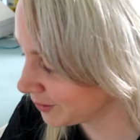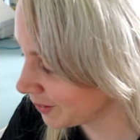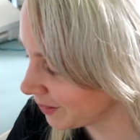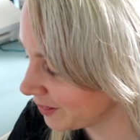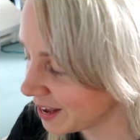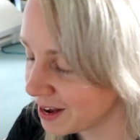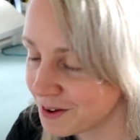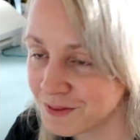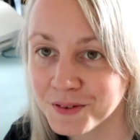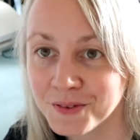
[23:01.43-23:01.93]
So
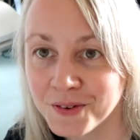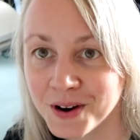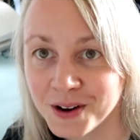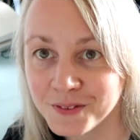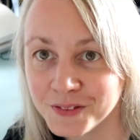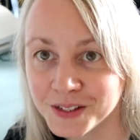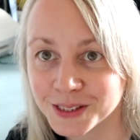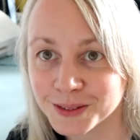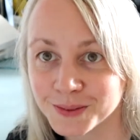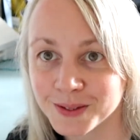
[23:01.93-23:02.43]
they've
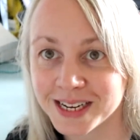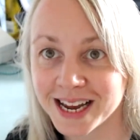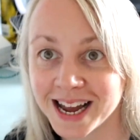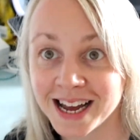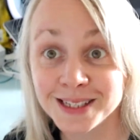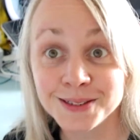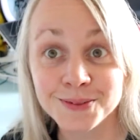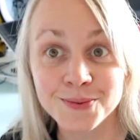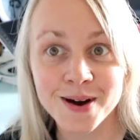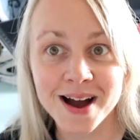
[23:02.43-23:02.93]
arrived this week
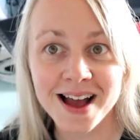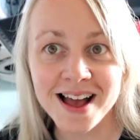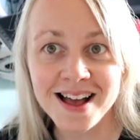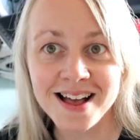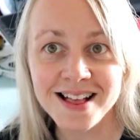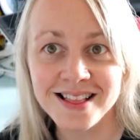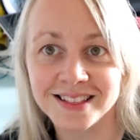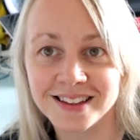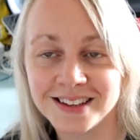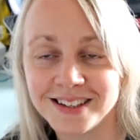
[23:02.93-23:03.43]
as
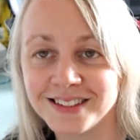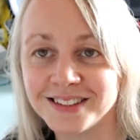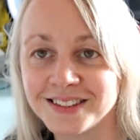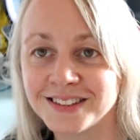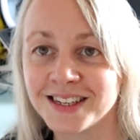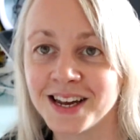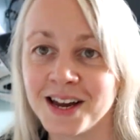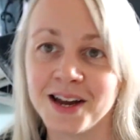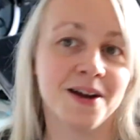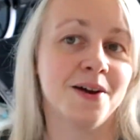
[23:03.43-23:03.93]
well.
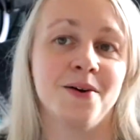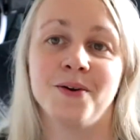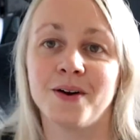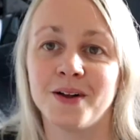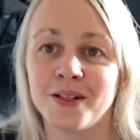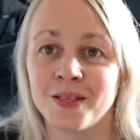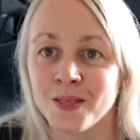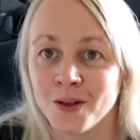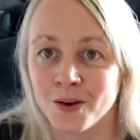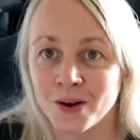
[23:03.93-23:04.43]
So
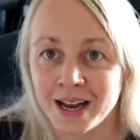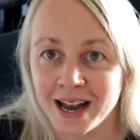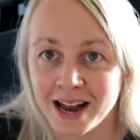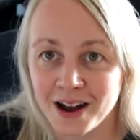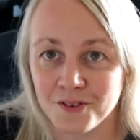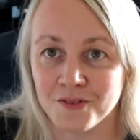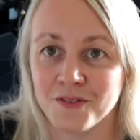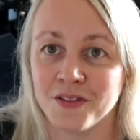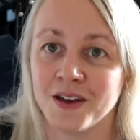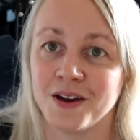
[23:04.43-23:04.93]
look
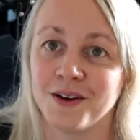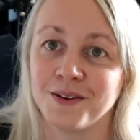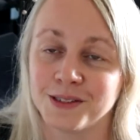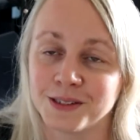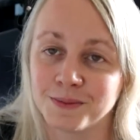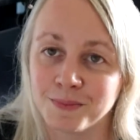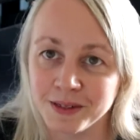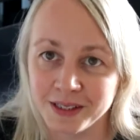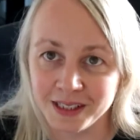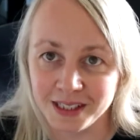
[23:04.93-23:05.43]
out for
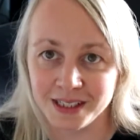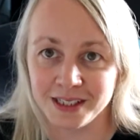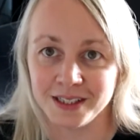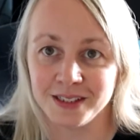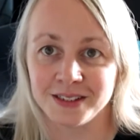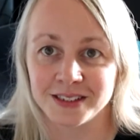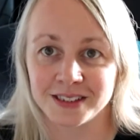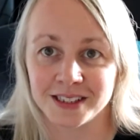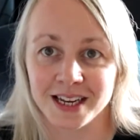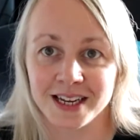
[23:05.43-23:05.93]
those being
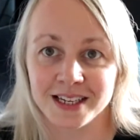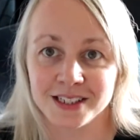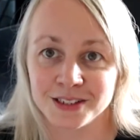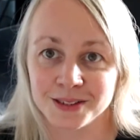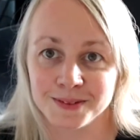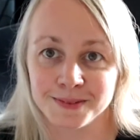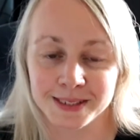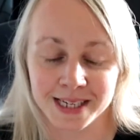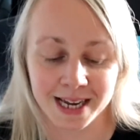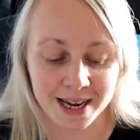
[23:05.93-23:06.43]
used
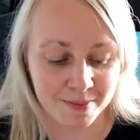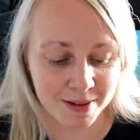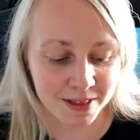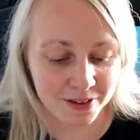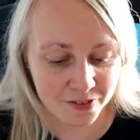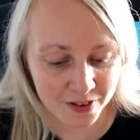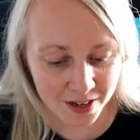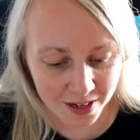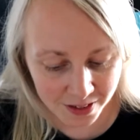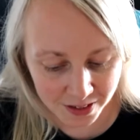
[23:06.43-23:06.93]
sometime in the
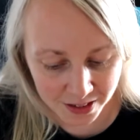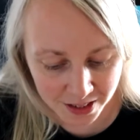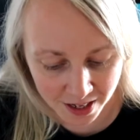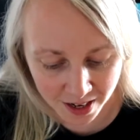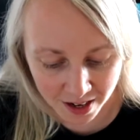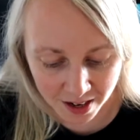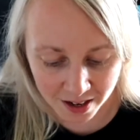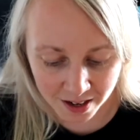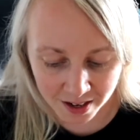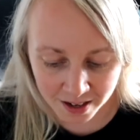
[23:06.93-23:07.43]

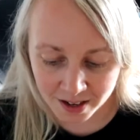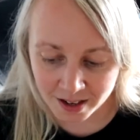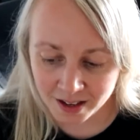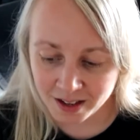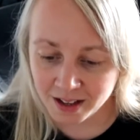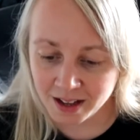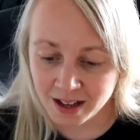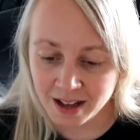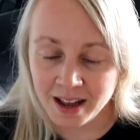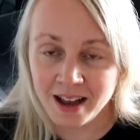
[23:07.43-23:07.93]
future.
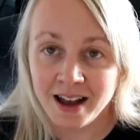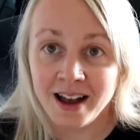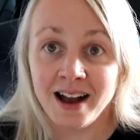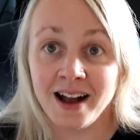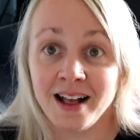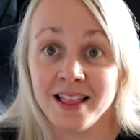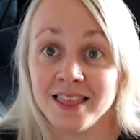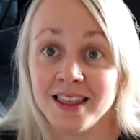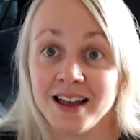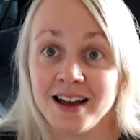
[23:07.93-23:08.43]

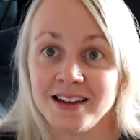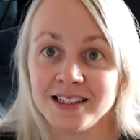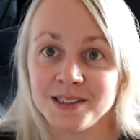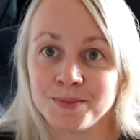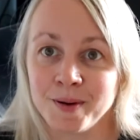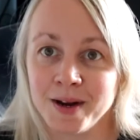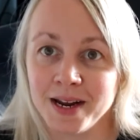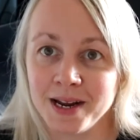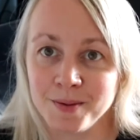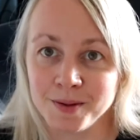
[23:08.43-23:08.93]
And that's
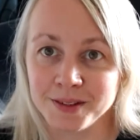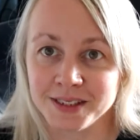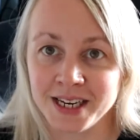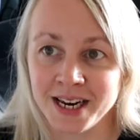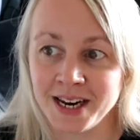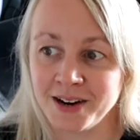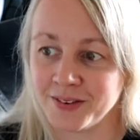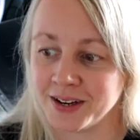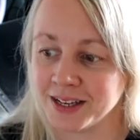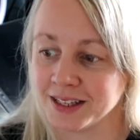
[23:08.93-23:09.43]
pretty much
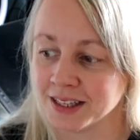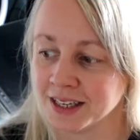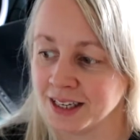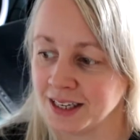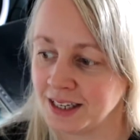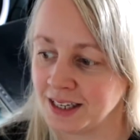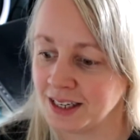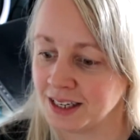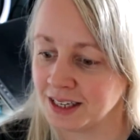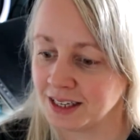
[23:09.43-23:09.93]
it
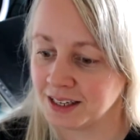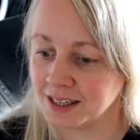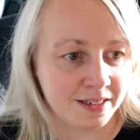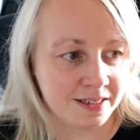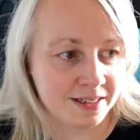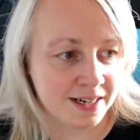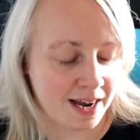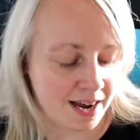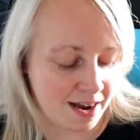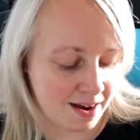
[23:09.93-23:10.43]
really.
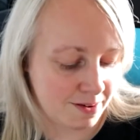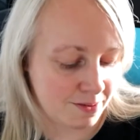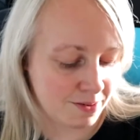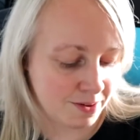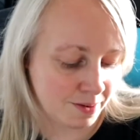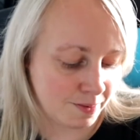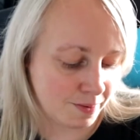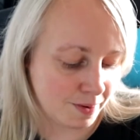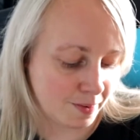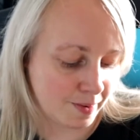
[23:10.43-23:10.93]
It's now,
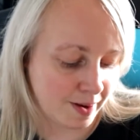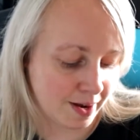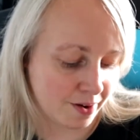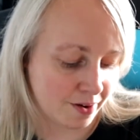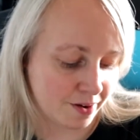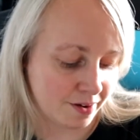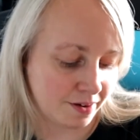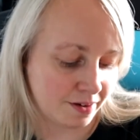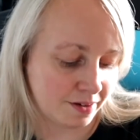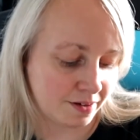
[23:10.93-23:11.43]
what are we
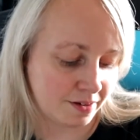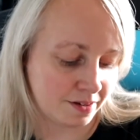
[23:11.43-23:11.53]
on?